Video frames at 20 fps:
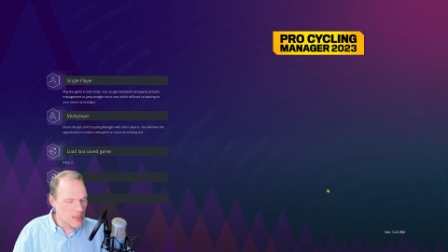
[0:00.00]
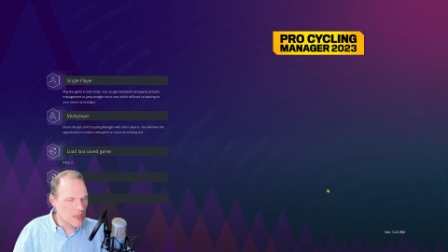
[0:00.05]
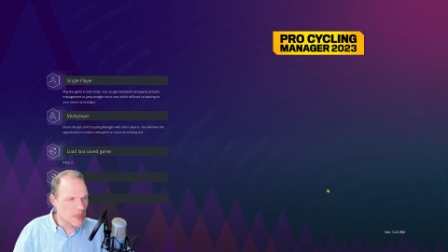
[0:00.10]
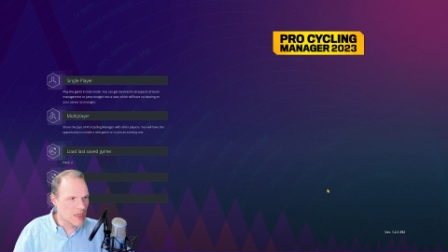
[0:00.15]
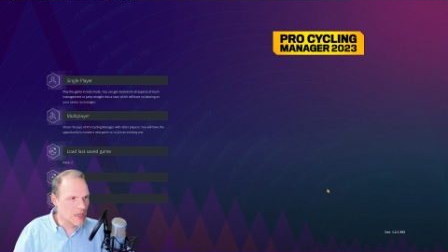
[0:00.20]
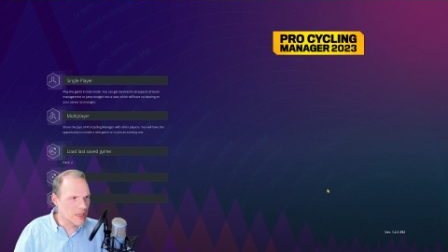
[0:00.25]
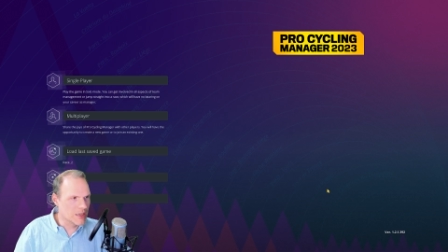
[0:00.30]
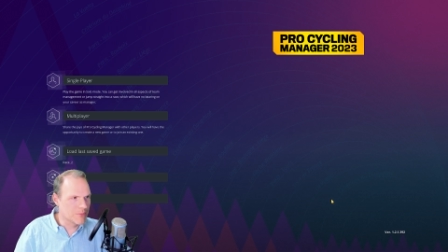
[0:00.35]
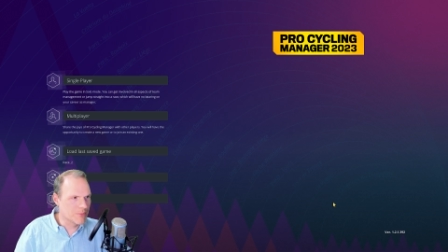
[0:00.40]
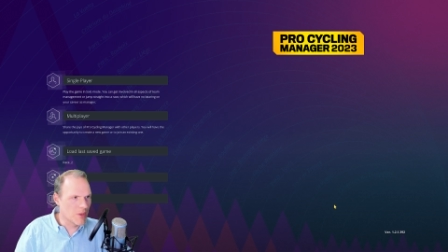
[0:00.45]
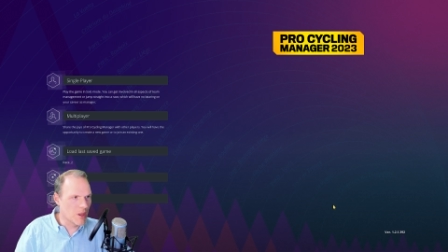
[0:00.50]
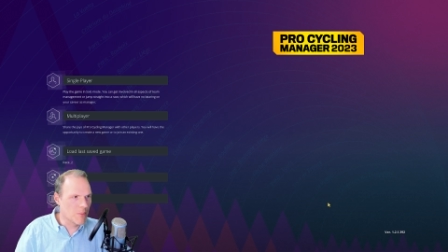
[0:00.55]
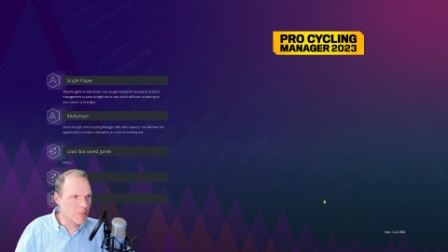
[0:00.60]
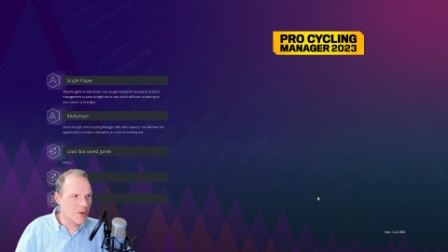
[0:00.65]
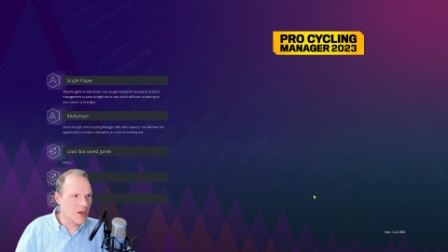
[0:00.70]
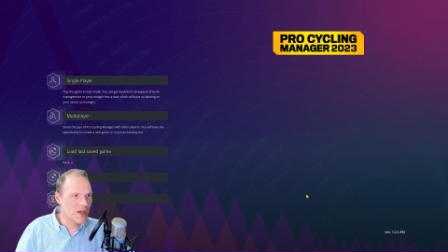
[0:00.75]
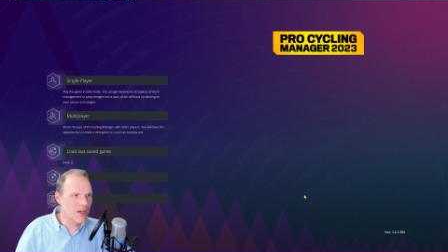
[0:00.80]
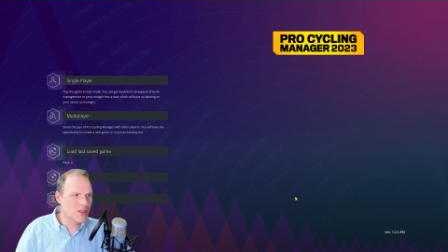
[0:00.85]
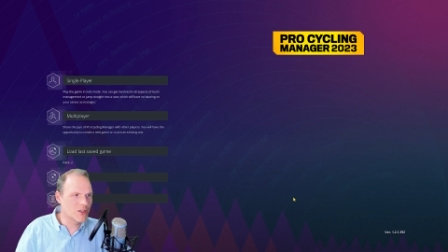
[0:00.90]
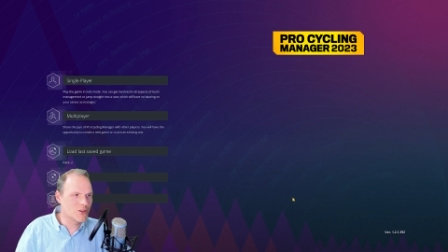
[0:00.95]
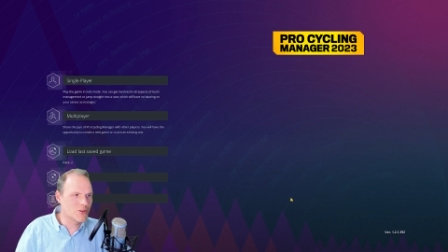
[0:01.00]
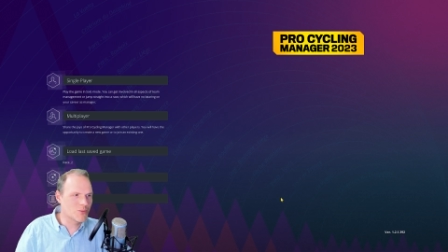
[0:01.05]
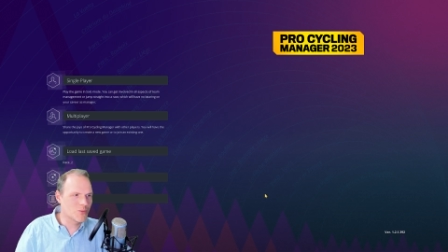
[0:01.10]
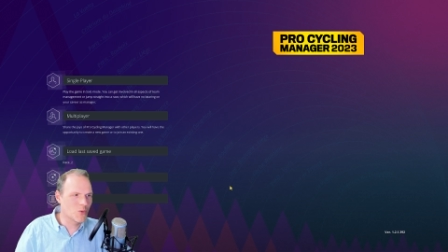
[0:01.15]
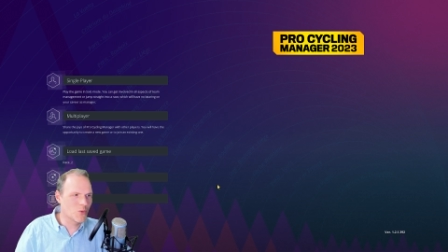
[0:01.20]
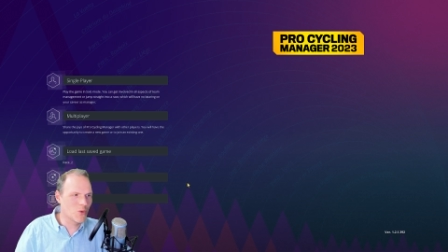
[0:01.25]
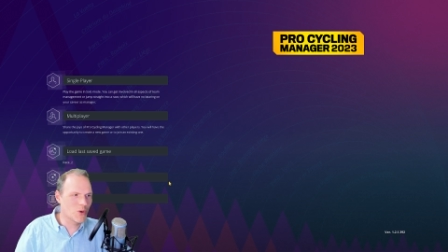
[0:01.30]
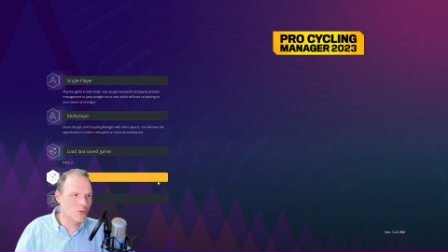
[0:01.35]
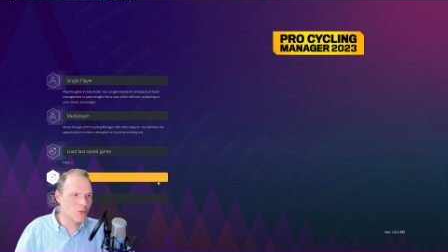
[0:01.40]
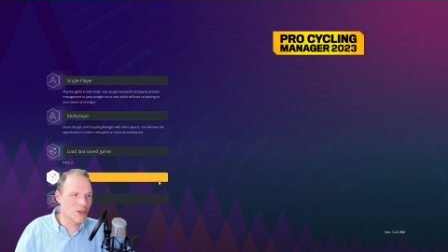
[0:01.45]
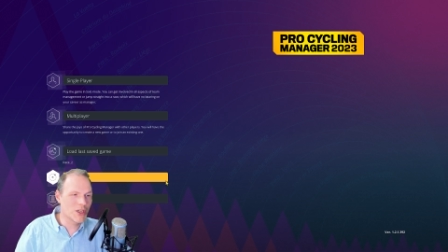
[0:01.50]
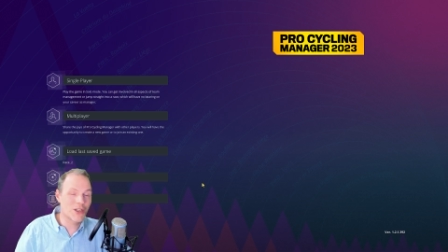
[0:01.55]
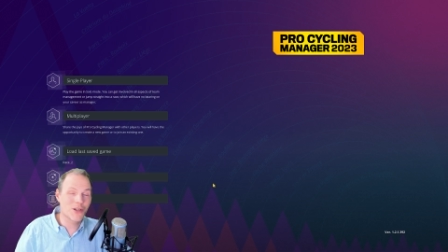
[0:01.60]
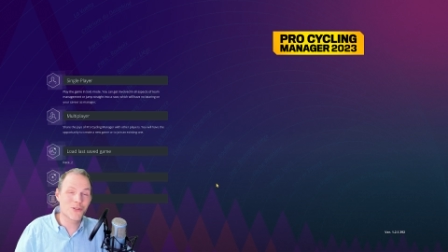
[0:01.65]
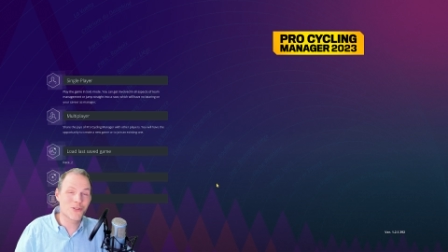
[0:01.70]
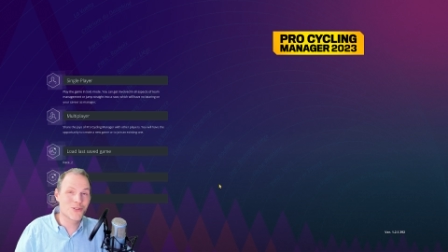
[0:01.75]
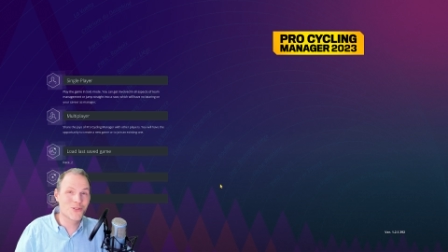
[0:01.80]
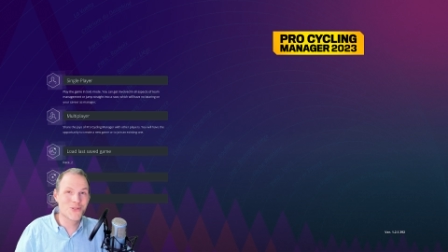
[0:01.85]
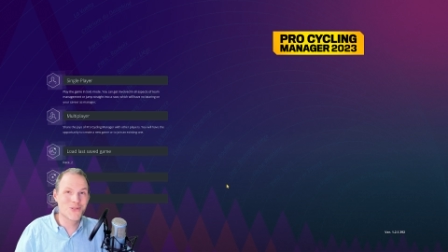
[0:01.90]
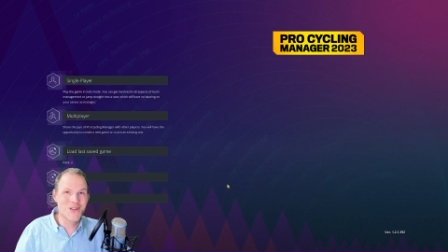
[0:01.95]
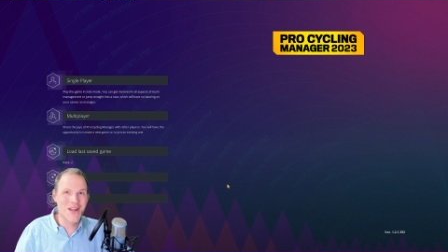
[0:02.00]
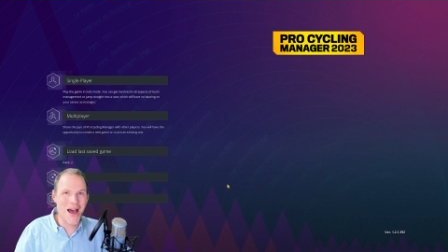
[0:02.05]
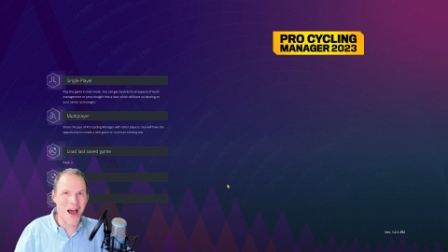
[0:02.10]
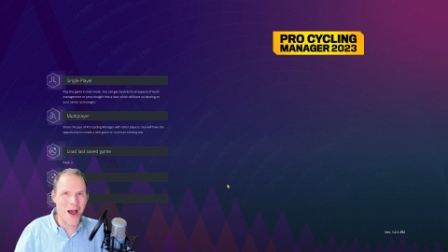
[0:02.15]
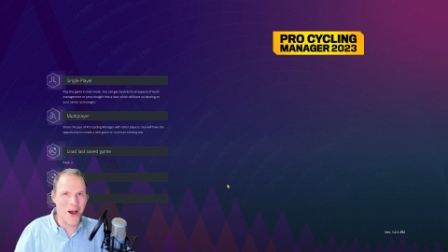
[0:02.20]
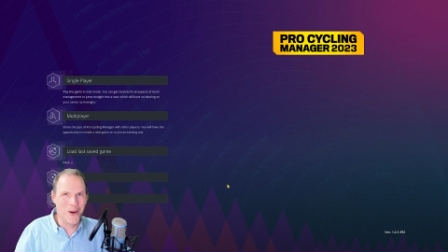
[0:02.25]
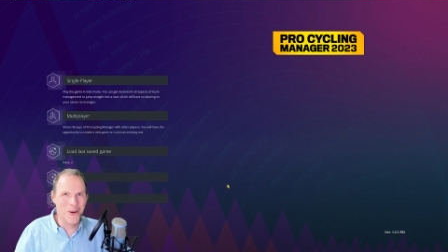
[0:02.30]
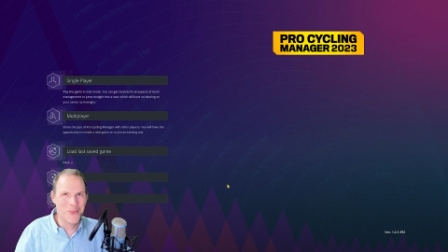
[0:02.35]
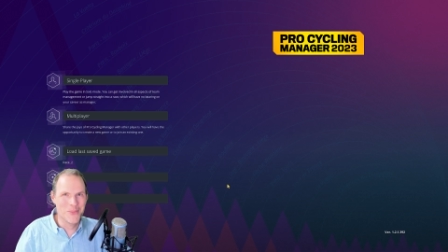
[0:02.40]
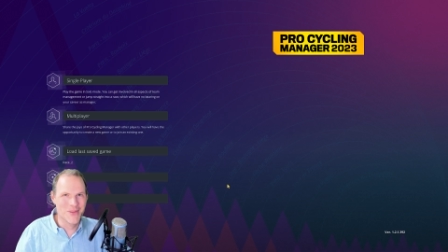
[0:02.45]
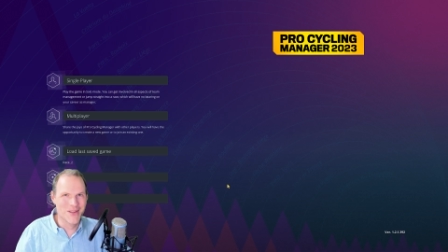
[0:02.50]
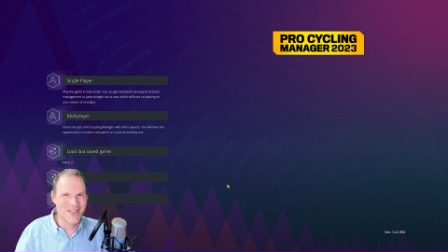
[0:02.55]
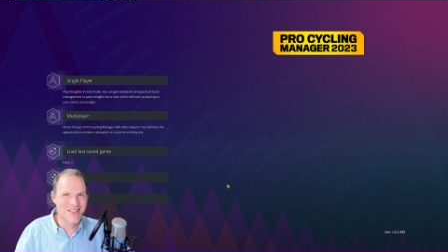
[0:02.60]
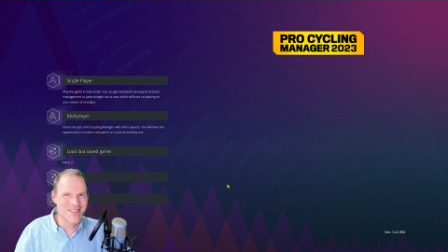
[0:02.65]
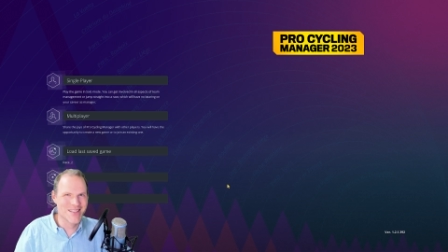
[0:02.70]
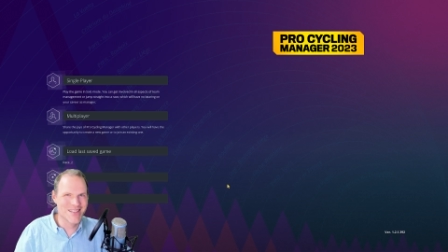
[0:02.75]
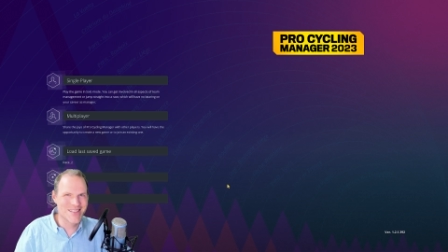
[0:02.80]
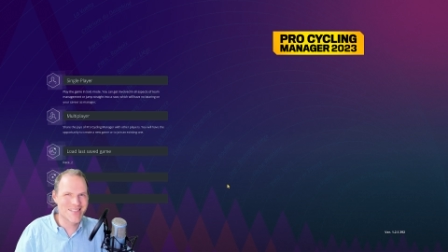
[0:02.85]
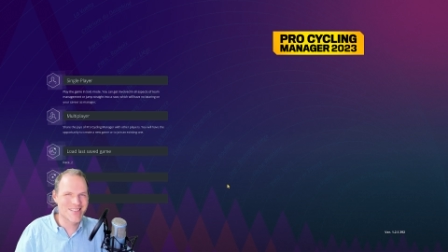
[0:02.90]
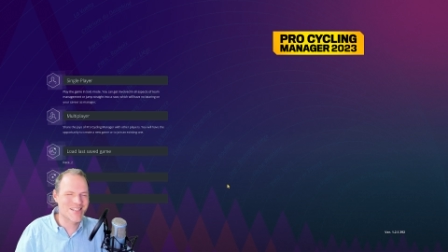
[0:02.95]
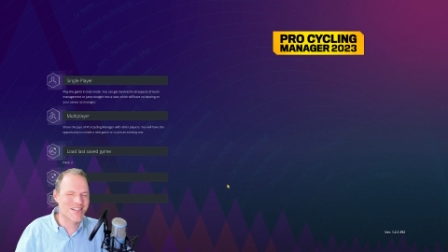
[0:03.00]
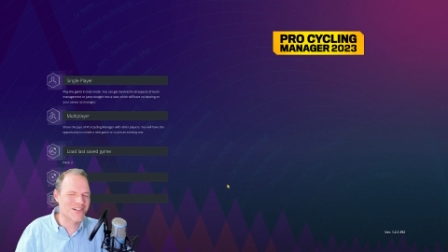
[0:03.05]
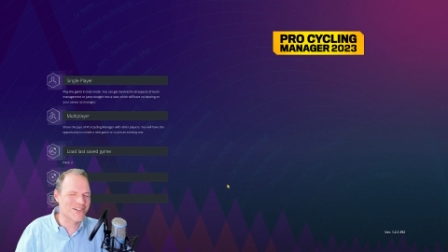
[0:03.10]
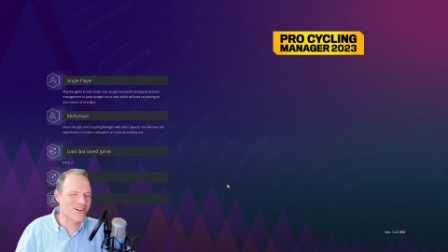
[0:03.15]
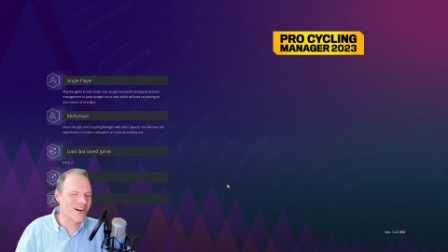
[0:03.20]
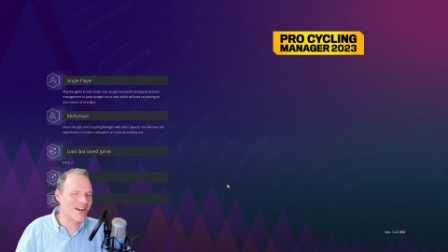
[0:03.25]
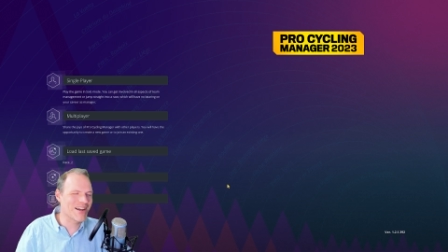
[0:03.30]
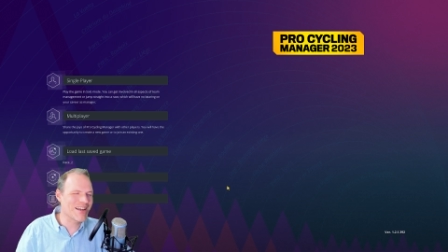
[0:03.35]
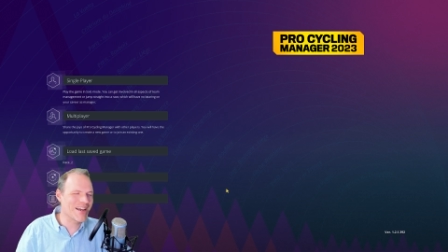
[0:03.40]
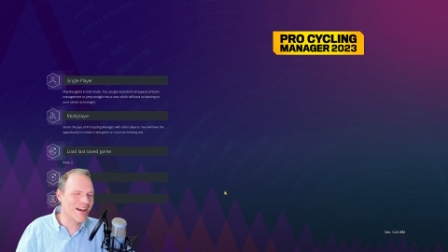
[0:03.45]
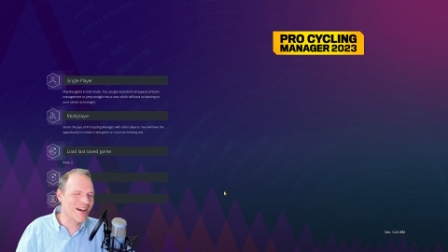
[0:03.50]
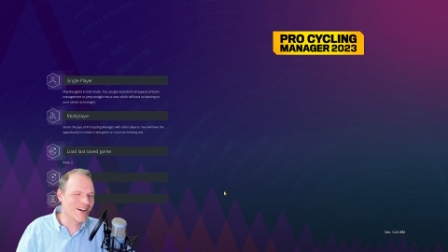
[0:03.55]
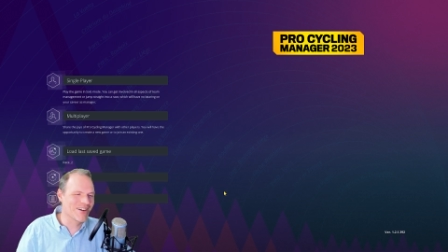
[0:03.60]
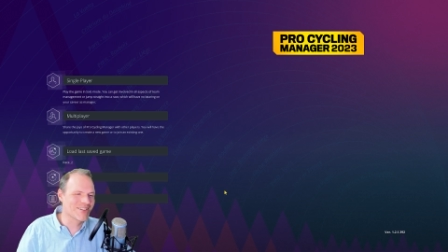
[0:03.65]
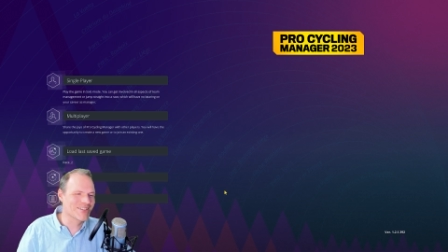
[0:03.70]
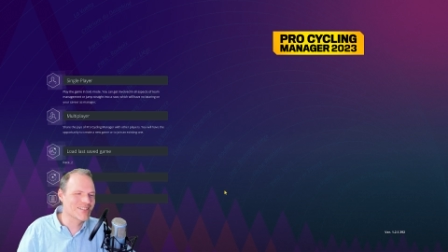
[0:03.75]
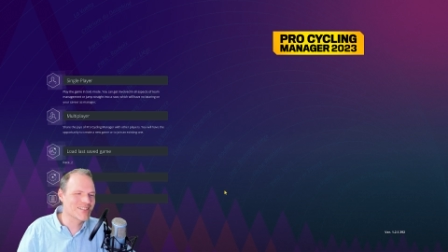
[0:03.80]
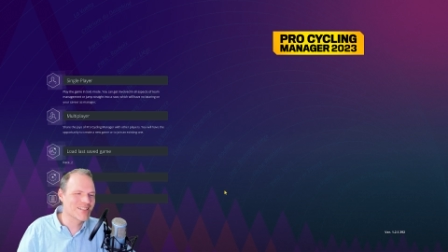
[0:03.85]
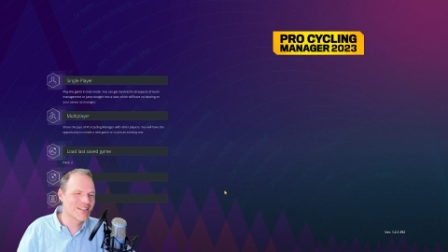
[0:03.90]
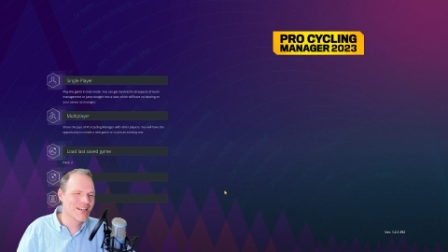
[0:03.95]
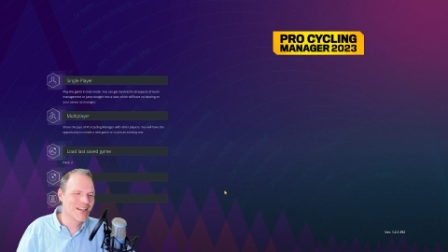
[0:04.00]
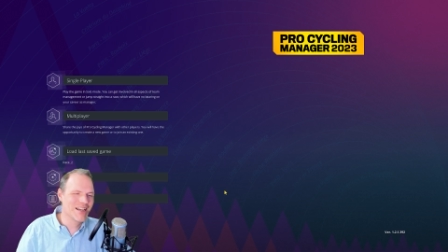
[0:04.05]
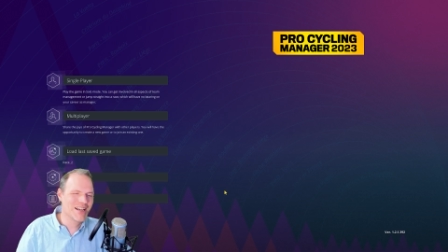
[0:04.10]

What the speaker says: But what we're going to do now is try out